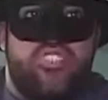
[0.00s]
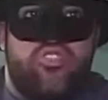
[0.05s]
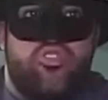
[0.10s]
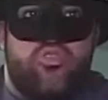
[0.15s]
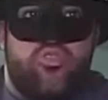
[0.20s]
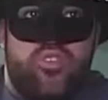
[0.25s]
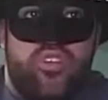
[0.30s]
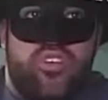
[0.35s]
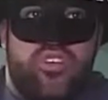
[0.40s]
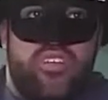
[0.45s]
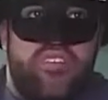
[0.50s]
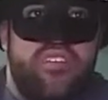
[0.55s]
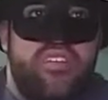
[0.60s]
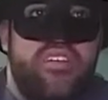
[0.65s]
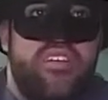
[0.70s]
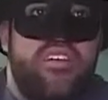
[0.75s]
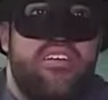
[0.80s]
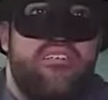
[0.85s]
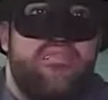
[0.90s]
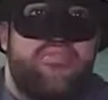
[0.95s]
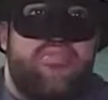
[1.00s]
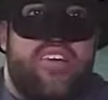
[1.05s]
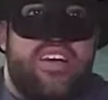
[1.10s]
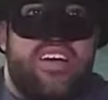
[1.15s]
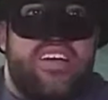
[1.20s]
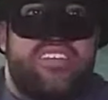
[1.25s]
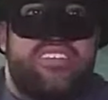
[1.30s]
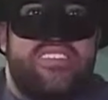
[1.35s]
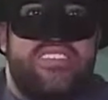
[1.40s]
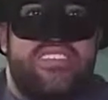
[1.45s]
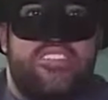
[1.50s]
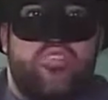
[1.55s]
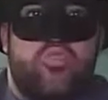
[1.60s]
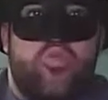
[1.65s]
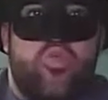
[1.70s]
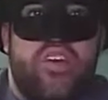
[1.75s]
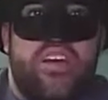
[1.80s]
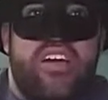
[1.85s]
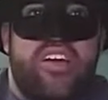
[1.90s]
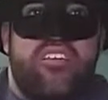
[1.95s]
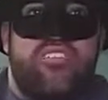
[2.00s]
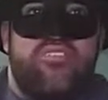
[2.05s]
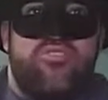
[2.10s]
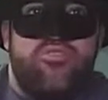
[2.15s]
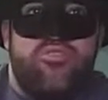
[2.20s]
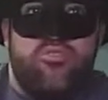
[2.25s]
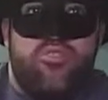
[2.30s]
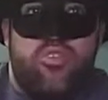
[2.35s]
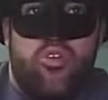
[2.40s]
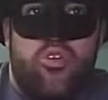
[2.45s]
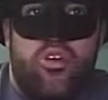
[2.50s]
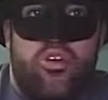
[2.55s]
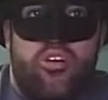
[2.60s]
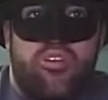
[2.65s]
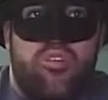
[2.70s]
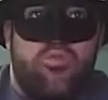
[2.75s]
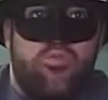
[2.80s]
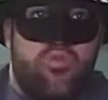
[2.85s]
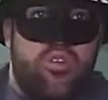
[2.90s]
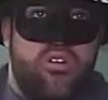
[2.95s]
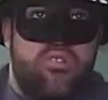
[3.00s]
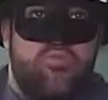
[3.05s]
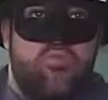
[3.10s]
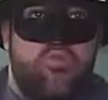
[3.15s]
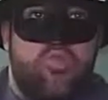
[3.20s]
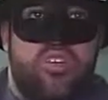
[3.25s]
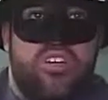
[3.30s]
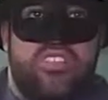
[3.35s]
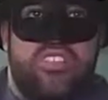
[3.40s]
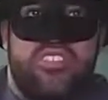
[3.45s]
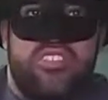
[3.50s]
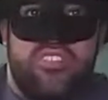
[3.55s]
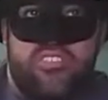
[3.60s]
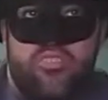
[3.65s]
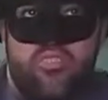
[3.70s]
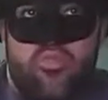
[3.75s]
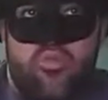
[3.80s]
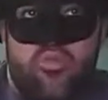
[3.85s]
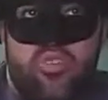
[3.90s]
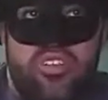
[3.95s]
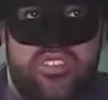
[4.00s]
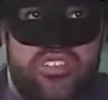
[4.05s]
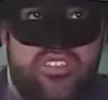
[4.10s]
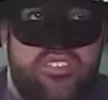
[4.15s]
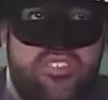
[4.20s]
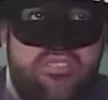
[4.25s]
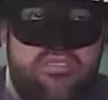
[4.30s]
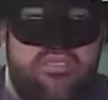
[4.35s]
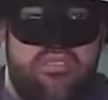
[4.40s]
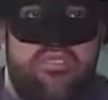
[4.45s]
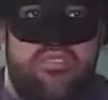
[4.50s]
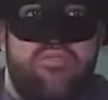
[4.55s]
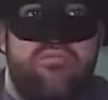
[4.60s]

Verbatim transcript: Street, Franklin Square, New York, 11010.